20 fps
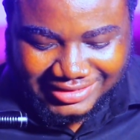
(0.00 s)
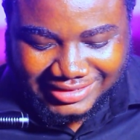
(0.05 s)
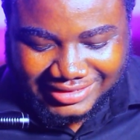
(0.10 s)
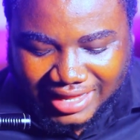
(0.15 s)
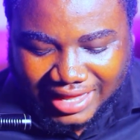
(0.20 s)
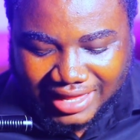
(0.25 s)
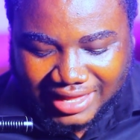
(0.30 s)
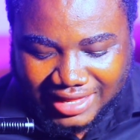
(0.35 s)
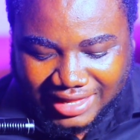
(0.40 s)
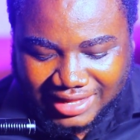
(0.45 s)

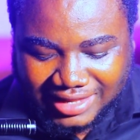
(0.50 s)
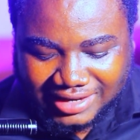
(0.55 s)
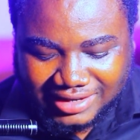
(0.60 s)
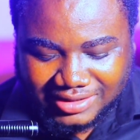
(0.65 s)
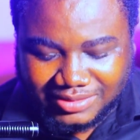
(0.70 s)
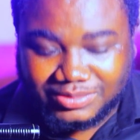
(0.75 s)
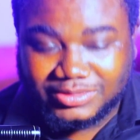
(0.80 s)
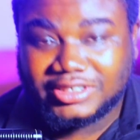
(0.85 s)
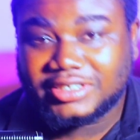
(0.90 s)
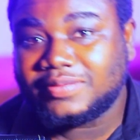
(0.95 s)

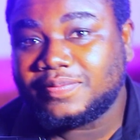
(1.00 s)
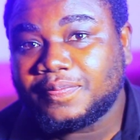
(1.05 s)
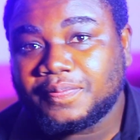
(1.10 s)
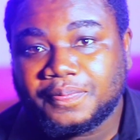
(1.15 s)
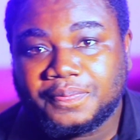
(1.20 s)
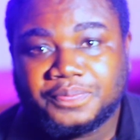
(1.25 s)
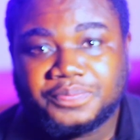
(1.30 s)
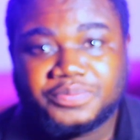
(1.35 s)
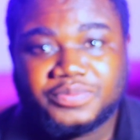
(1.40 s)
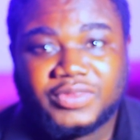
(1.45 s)
Academy.
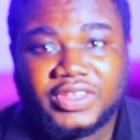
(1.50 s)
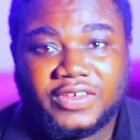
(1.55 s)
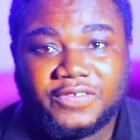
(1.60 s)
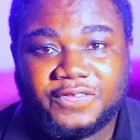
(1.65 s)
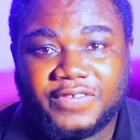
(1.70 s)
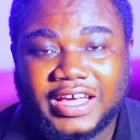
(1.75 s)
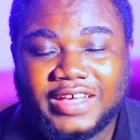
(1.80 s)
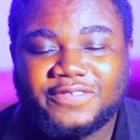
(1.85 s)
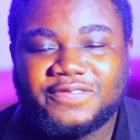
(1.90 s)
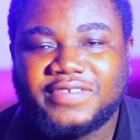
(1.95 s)

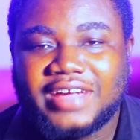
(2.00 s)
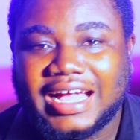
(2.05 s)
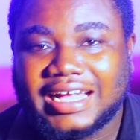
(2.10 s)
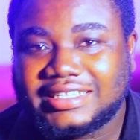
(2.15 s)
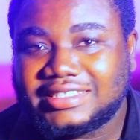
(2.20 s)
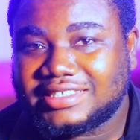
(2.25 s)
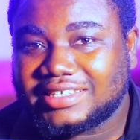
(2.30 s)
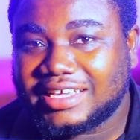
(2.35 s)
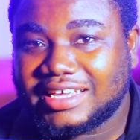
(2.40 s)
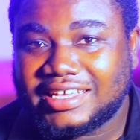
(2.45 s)
Fun
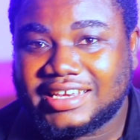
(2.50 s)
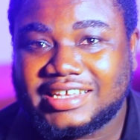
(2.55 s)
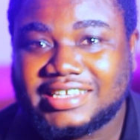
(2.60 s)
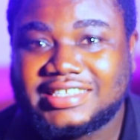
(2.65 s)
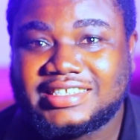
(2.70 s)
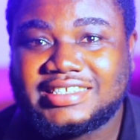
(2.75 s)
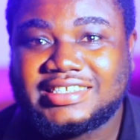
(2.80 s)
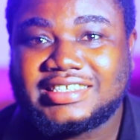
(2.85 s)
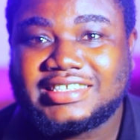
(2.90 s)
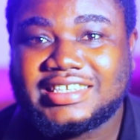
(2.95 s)
fact, it
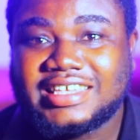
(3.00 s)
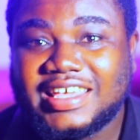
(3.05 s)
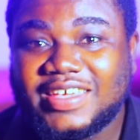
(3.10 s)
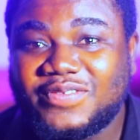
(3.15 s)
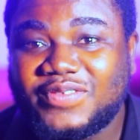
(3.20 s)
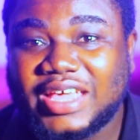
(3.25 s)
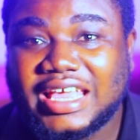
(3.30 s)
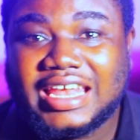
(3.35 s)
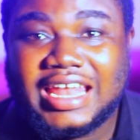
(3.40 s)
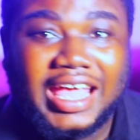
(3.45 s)
is
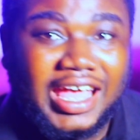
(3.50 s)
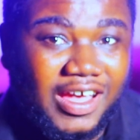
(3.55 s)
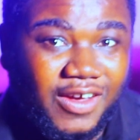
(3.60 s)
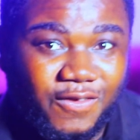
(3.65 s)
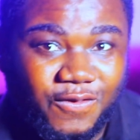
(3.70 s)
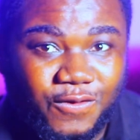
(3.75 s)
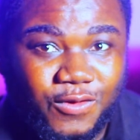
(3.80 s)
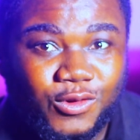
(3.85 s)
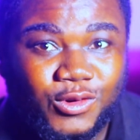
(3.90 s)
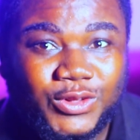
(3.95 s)
even a
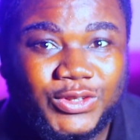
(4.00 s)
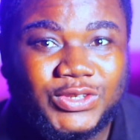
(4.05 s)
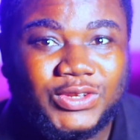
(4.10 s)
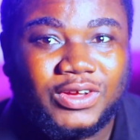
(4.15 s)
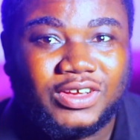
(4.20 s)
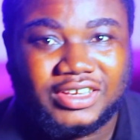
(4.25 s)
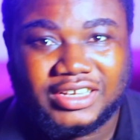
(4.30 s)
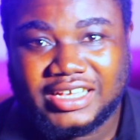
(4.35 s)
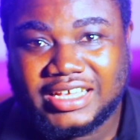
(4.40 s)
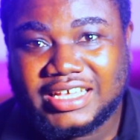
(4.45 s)
full
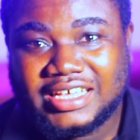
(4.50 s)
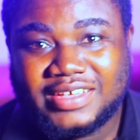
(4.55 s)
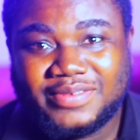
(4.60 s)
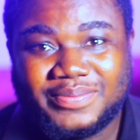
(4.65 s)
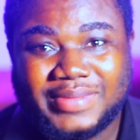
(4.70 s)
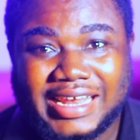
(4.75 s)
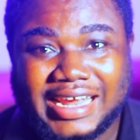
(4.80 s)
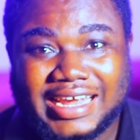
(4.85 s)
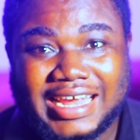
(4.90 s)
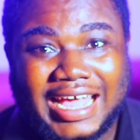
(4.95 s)
song,
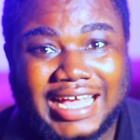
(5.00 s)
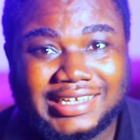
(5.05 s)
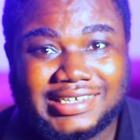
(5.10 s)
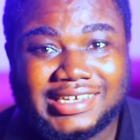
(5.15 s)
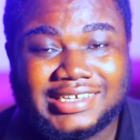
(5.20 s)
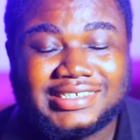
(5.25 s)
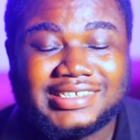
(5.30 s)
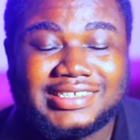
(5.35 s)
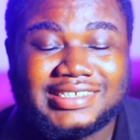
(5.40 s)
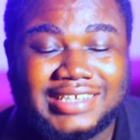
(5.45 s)
but then I
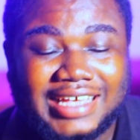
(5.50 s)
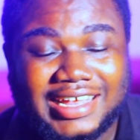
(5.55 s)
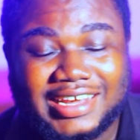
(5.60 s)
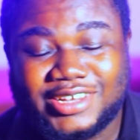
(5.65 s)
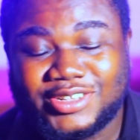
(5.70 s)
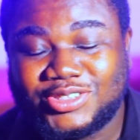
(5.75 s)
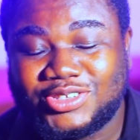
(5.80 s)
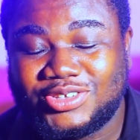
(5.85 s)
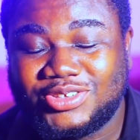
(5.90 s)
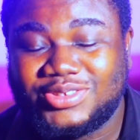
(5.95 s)
just
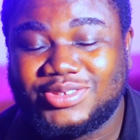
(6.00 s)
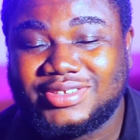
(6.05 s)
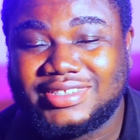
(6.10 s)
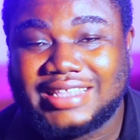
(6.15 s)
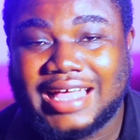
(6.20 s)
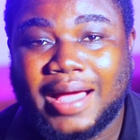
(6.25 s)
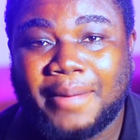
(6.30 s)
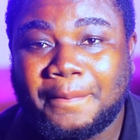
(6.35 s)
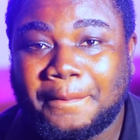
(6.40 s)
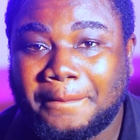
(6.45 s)
decided to use
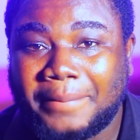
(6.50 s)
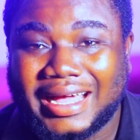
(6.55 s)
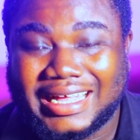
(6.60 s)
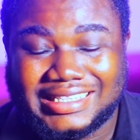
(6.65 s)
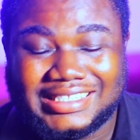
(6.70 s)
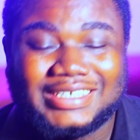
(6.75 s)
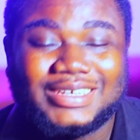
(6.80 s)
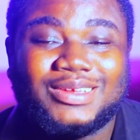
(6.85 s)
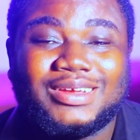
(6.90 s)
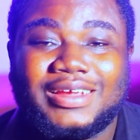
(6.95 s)
that
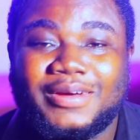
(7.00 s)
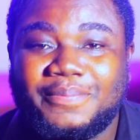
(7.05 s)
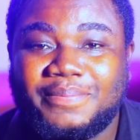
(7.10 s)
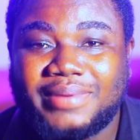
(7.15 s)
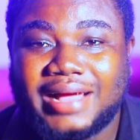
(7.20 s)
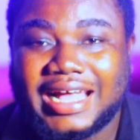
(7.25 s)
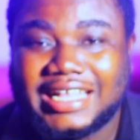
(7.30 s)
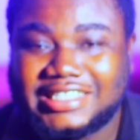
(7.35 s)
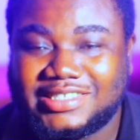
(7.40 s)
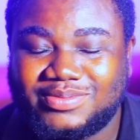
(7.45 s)
particular
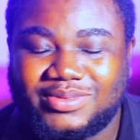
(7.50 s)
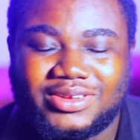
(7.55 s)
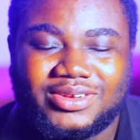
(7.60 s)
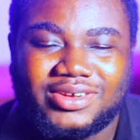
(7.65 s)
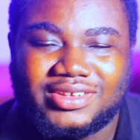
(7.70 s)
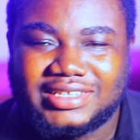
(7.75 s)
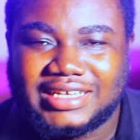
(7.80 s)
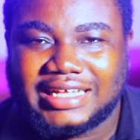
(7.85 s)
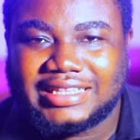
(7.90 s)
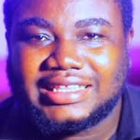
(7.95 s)
part
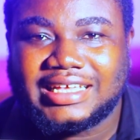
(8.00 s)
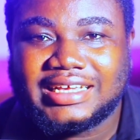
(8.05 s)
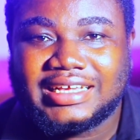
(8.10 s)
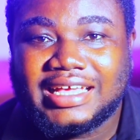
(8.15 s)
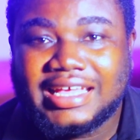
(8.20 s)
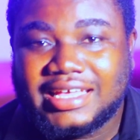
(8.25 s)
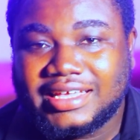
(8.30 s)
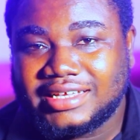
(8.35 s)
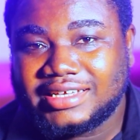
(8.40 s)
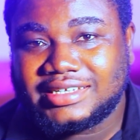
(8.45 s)
because I think
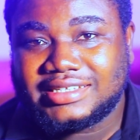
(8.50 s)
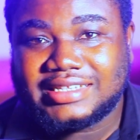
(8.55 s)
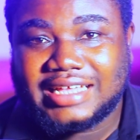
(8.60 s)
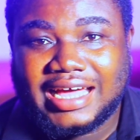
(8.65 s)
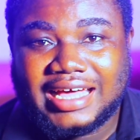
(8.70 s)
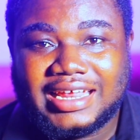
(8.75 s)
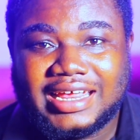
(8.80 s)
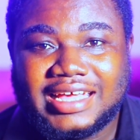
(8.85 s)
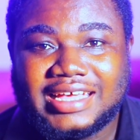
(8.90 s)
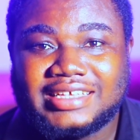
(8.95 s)

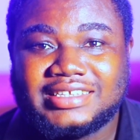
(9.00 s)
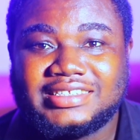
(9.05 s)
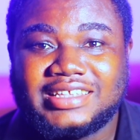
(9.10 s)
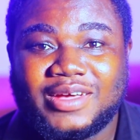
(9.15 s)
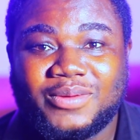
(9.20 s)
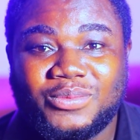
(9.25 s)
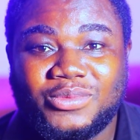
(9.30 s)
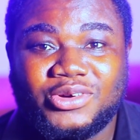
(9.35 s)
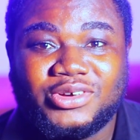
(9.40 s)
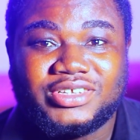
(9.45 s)
that is
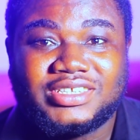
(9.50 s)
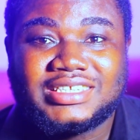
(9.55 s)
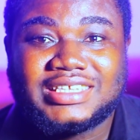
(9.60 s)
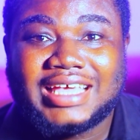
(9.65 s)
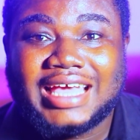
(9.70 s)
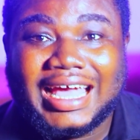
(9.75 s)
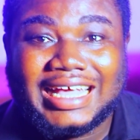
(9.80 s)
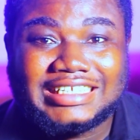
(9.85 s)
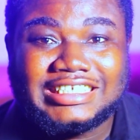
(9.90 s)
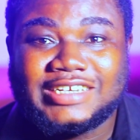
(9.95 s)
the most
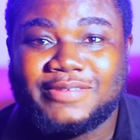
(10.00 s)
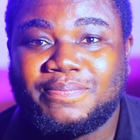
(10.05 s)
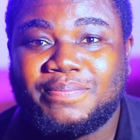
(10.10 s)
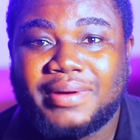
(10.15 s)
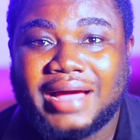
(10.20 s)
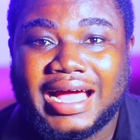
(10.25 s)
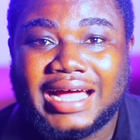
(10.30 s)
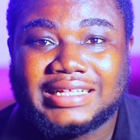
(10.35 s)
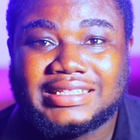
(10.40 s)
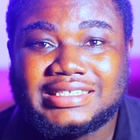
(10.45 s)
catchy
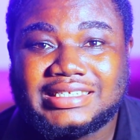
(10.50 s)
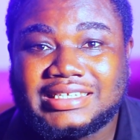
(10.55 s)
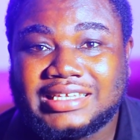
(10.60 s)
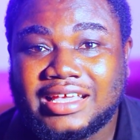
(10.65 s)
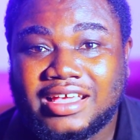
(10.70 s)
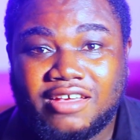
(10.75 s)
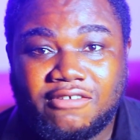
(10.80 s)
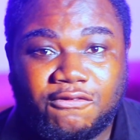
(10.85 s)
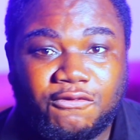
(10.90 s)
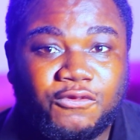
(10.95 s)
part
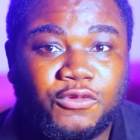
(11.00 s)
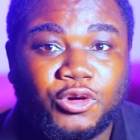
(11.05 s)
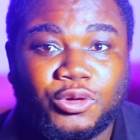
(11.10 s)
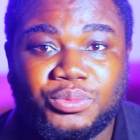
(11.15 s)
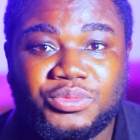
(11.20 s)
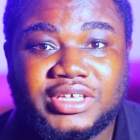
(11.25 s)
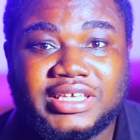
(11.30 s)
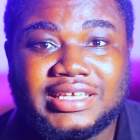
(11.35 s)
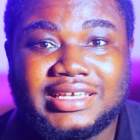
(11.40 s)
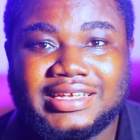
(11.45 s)
for
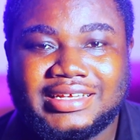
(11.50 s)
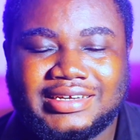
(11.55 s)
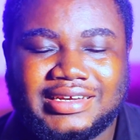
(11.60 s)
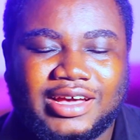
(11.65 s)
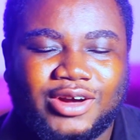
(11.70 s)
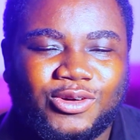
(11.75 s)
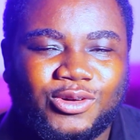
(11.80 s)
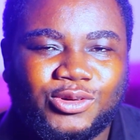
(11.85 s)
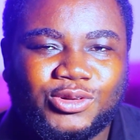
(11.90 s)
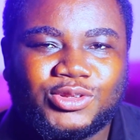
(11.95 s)
me in
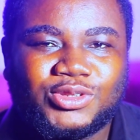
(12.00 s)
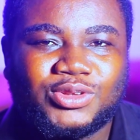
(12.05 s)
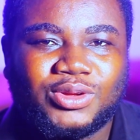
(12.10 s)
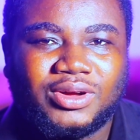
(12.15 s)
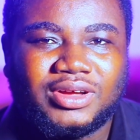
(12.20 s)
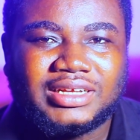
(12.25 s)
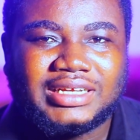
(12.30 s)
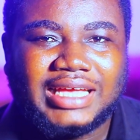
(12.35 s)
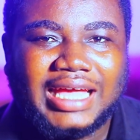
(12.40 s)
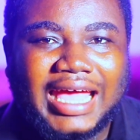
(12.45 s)
the whole song.